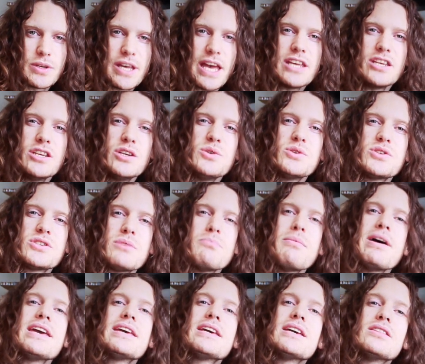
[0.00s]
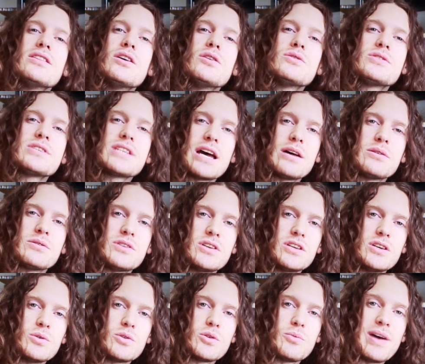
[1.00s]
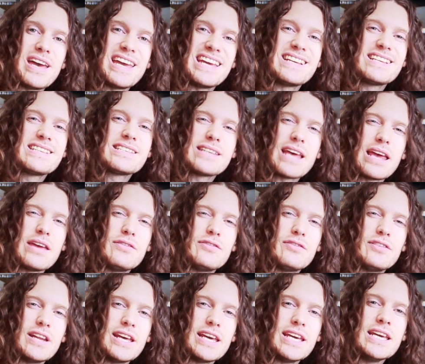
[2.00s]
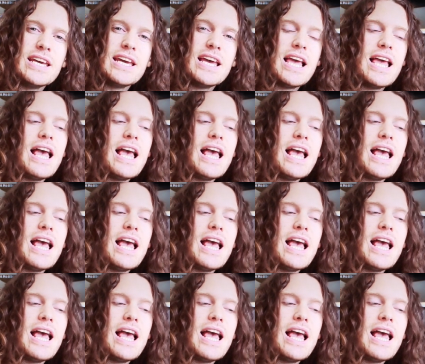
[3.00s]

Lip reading: Get used to making those sounds that you want to make safely,